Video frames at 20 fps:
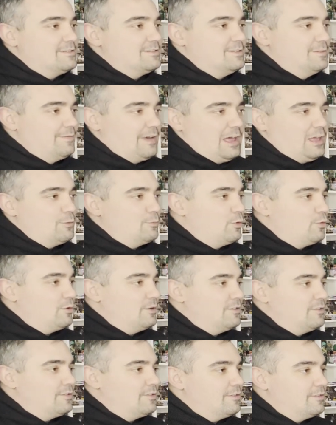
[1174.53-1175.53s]
valuable
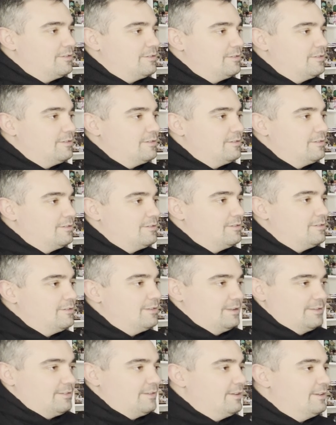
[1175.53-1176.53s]
ones.
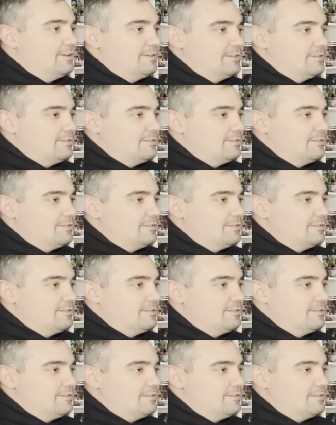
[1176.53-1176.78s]
That's it.